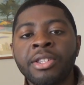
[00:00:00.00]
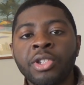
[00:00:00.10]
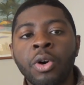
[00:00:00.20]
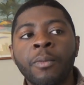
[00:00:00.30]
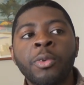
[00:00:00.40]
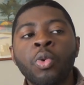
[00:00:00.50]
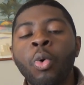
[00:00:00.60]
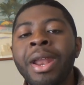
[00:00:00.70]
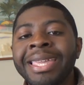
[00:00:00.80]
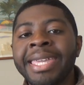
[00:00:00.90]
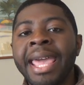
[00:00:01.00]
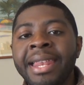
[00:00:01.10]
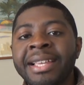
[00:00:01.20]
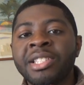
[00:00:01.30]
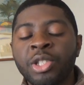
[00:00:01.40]
So you want to
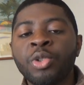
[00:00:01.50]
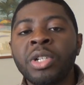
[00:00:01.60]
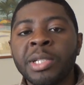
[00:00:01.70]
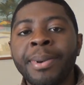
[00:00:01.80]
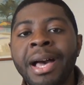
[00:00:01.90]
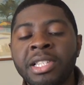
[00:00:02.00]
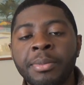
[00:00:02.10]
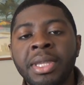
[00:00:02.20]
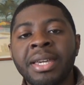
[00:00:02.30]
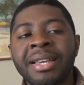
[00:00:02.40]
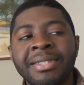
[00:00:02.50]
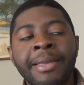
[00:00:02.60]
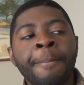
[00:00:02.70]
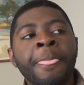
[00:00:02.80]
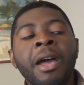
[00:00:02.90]
get in as soon as possible, because